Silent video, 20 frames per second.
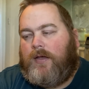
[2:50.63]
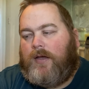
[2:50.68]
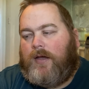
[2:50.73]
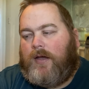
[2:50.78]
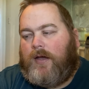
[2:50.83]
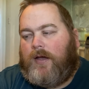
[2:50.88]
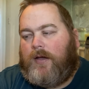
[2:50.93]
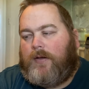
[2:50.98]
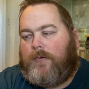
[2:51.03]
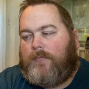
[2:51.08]

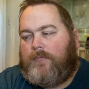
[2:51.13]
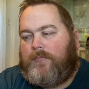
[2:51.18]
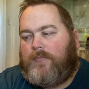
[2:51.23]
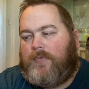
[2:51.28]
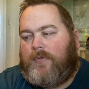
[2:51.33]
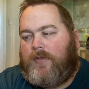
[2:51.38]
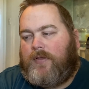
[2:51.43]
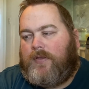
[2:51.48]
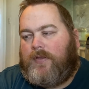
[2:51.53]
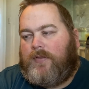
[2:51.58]

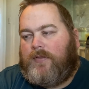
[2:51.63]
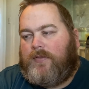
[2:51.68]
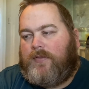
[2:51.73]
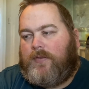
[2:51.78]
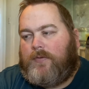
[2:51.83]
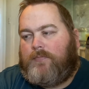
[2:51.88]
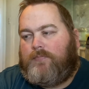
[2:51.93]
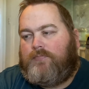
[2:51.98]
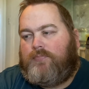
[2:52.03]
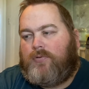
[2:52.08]

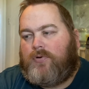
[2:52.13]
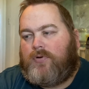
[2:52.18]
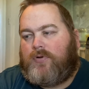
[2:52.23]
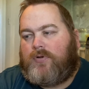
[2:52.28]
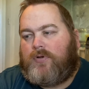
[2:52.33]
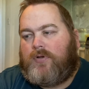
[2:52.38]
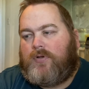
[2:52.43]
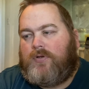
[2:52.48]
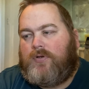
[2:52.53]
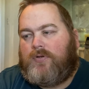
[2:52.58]
The
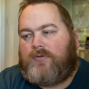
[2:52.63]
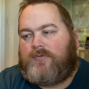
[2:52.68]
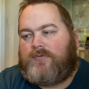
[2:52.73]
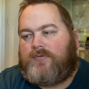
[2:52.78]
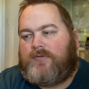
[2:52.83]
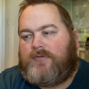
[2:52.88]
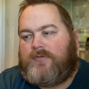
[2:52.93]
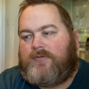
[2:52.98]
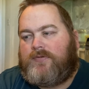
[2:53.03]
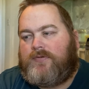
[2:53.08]
book looks
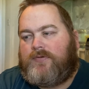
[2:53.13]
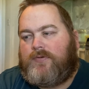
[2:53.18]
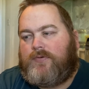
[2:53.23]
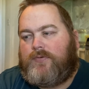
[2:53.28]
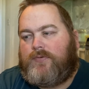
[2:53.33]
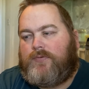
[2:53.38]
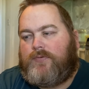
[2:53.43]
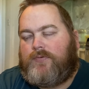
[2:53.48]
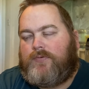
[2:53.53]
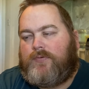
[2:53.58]

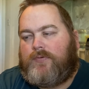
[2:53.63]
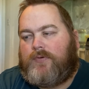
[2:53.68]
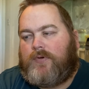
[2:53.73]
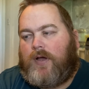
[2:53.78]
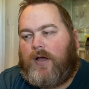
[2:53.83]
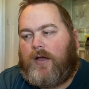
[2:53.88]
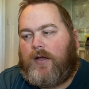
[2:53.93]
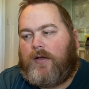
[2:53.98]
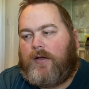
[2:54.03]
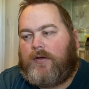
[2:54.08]
into
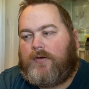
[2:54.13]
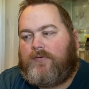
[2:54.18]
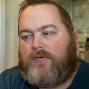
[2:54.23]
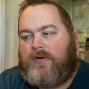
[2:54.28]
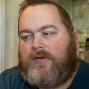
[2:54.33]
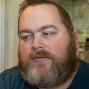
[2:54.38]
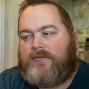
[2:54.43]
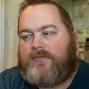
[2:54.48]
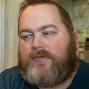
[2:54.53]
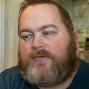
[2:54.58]

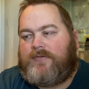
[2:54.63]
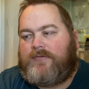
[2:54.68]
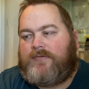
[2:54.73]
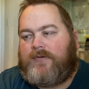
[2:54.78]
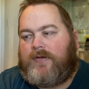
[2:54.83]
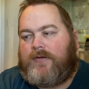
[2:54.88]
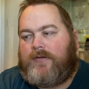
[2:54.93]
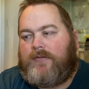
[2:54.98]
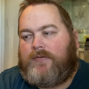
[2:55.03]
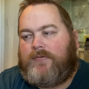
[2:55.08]
great
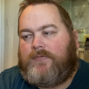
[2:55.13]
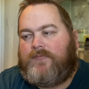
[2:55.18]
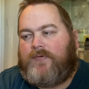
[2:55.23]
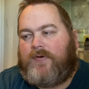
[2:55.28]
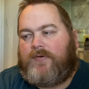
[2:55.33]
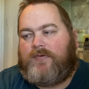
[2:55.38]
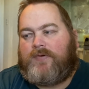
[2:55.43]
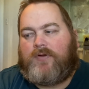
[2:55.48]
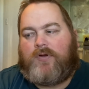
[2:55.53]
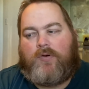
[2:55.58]
detail,
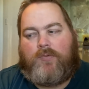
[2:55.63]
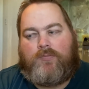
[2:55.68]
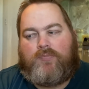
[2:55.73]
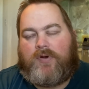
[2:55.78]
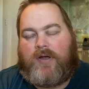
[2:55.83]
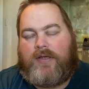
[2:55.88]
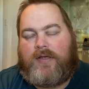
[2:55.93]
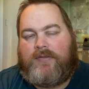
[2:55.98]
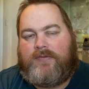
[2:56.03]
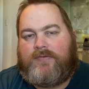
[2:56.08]
very
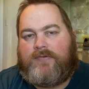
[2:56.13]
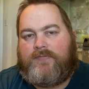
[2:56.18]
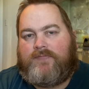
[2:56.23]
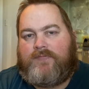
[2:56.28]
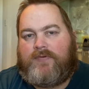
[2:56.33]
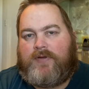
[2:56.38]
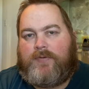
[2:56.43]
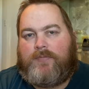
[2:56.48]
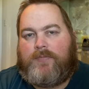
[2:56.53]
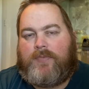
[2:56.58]

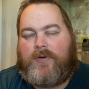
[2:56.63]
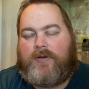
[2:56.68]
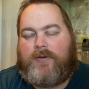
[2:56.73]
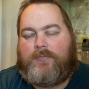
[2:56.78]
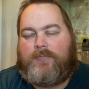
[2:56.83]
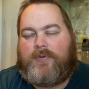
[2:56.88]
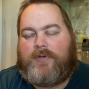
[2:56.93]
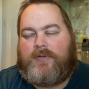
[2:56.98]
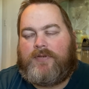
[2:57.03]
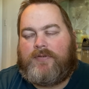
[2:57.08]
comprehensively in my
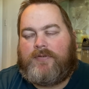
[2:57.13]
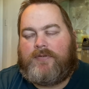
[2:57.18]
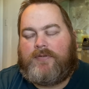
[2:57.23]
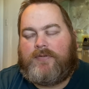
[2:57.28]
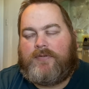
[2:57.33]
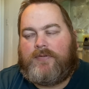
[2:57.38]
opinion.